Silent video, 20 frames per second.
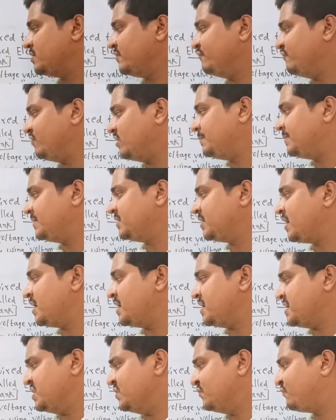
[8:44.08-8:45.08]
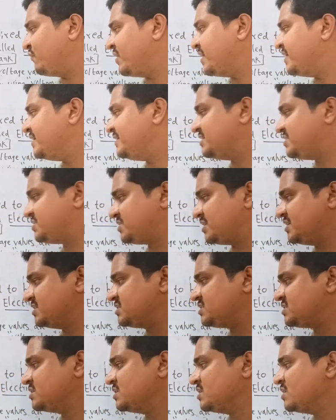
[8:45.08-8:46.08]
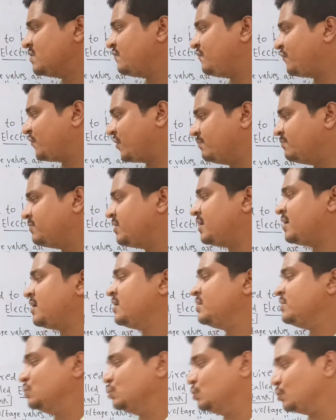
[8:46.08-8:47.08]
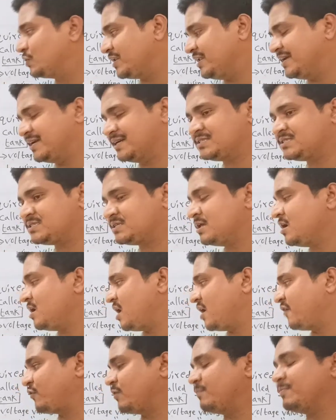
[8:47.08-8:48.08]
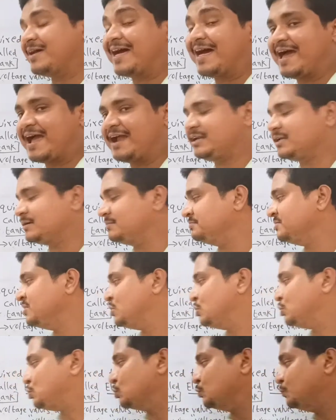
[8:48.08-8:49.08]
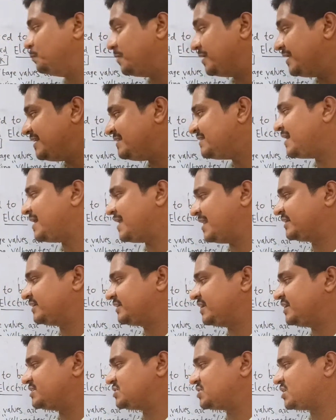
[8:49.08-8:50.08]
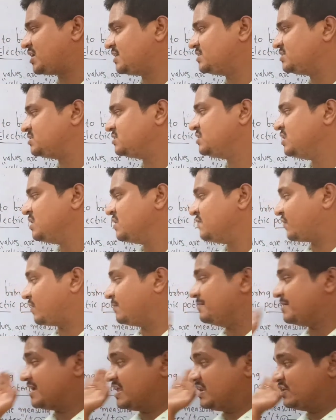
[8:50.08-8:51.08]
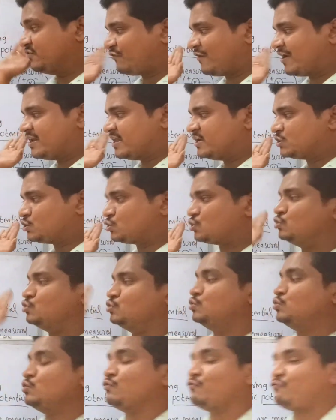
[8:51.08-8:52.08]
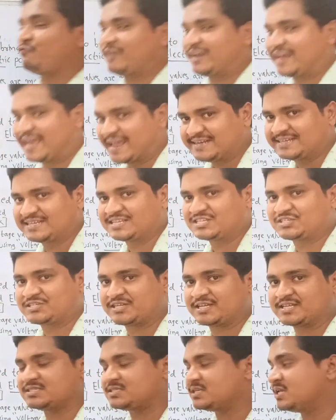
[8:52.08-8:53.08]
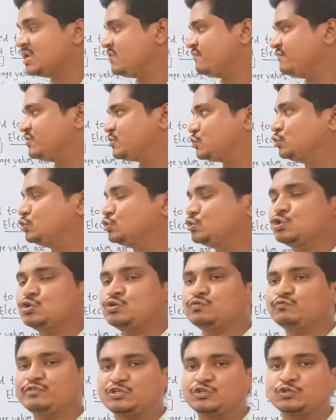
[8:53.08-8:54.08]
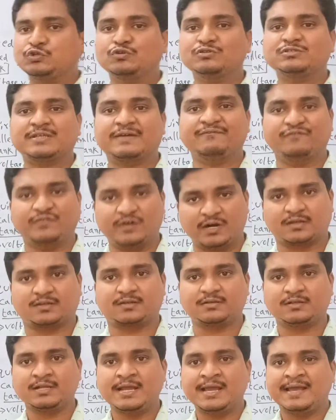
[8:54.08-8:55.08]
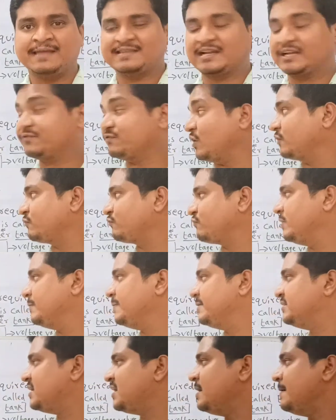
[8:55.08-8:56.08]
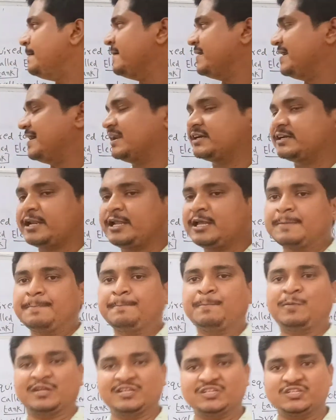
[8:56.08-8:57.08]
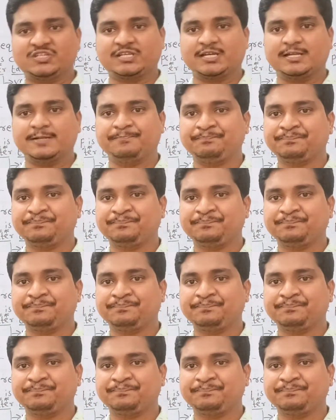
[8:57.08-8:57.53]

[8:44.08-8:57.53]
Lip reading: will be the infinite distance from the nucleus or from the atom. To bring the electric charge from infinite to finite distance, we should do some work. That work will be the electric potential.